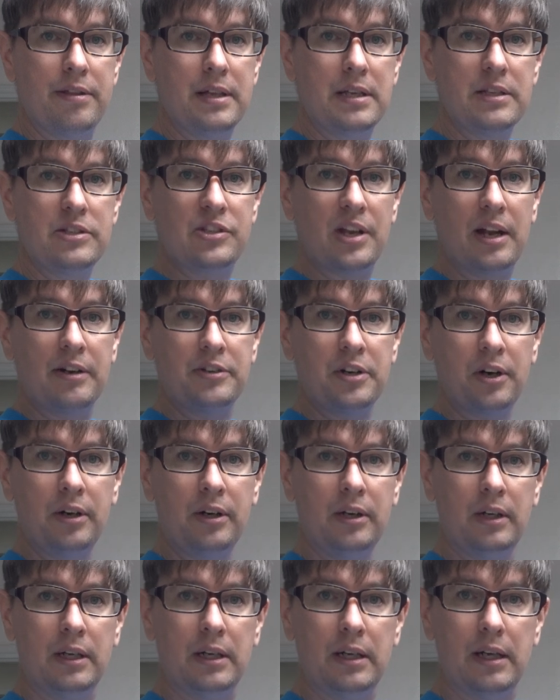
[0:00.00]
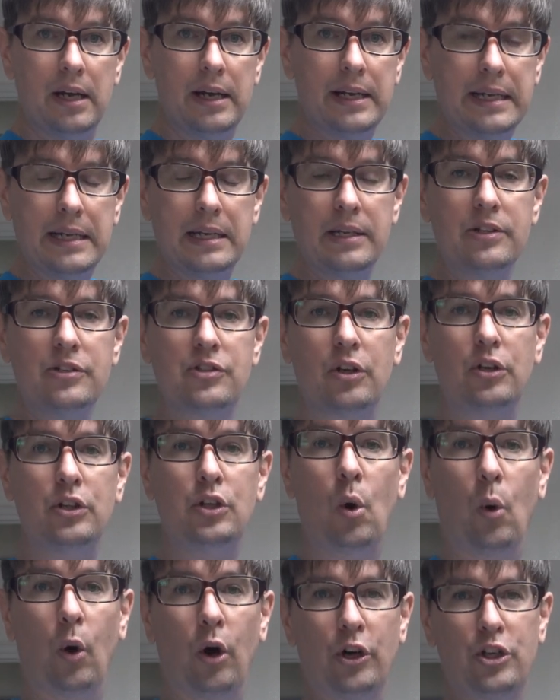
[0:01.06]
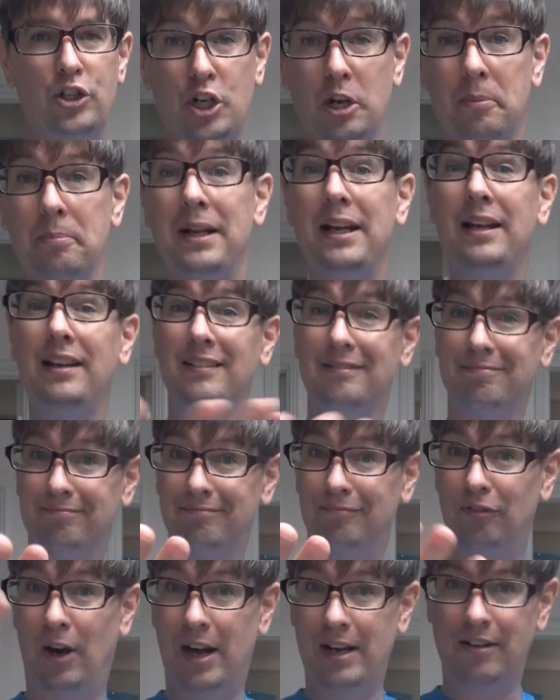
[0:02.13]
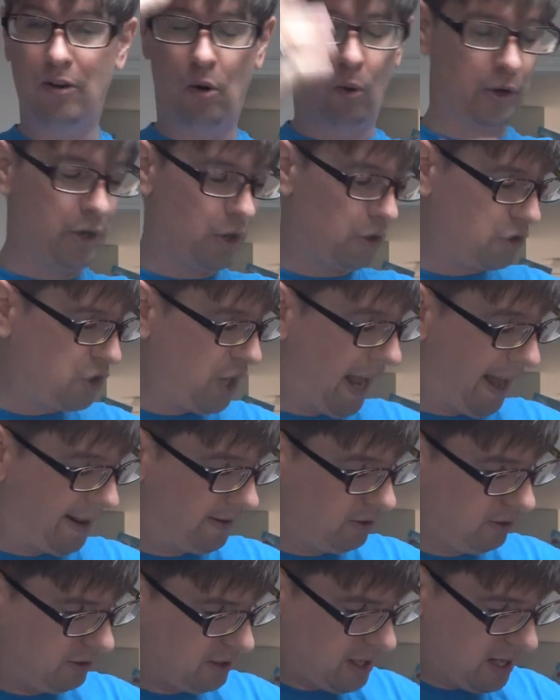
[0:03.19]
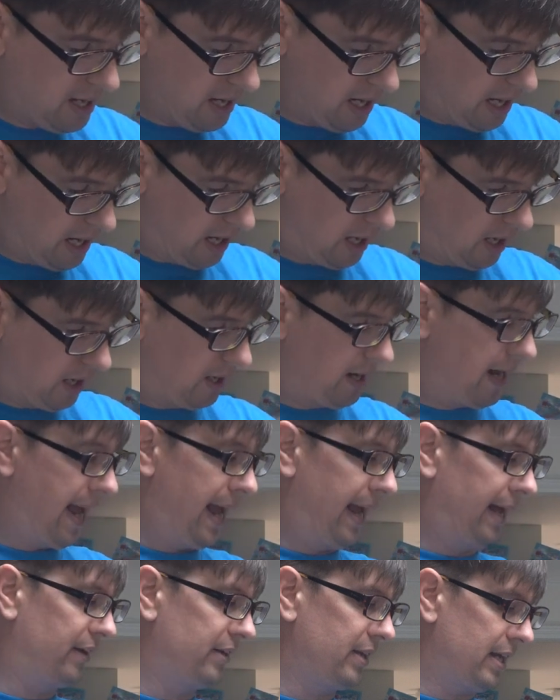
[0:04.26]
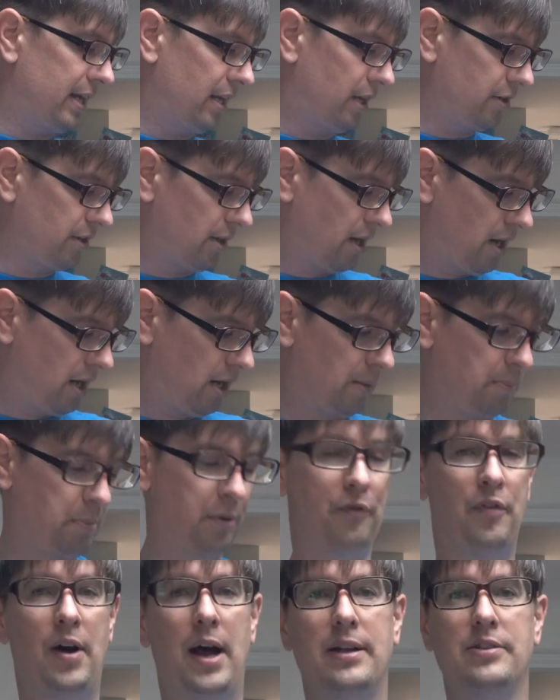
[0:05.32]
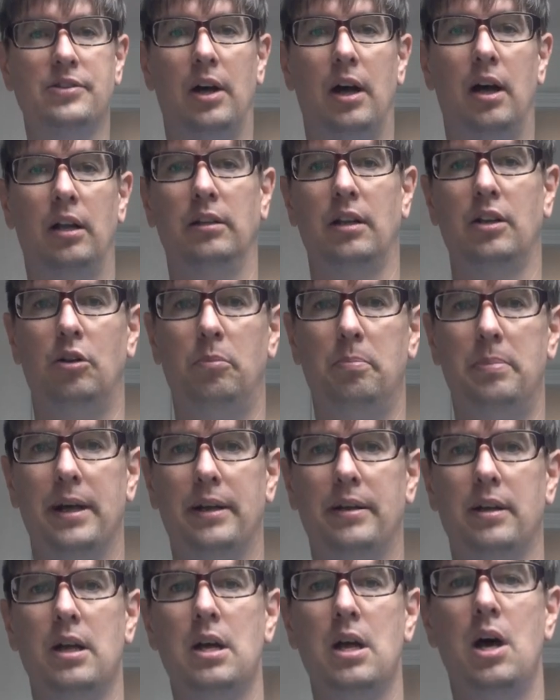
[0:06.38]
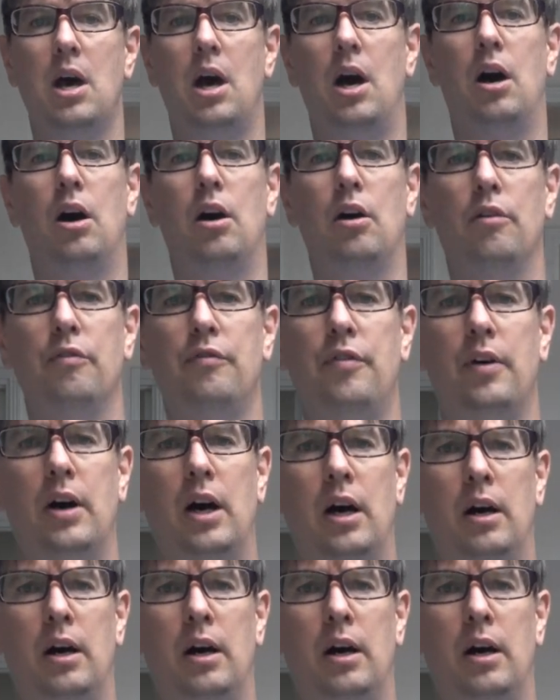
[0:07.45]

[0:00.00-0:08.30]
the center is your chimney, right, or your channel. And it provides a little bit of